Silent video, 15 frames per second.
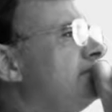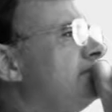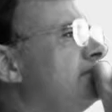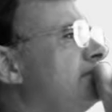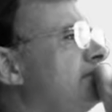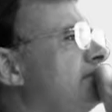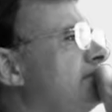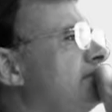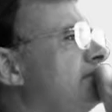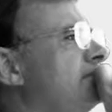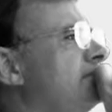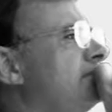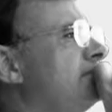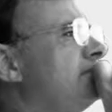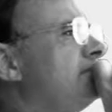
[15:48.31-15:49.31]

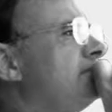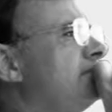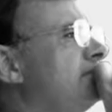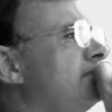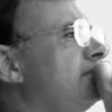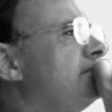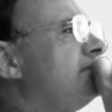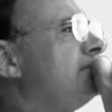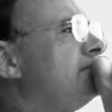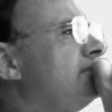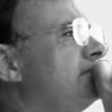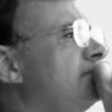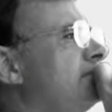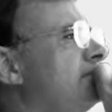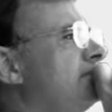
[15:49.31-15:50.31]

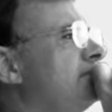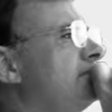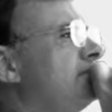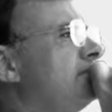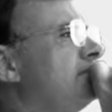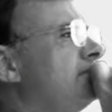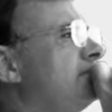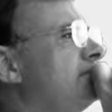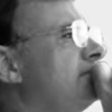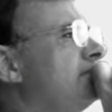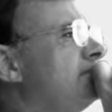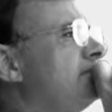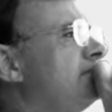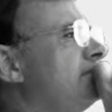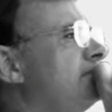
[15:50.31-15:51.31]

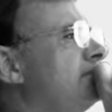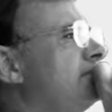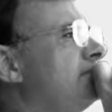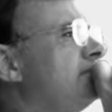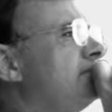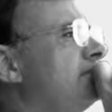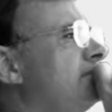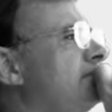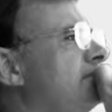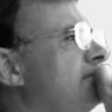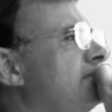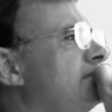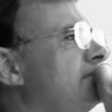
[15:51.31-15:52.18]
[no speech]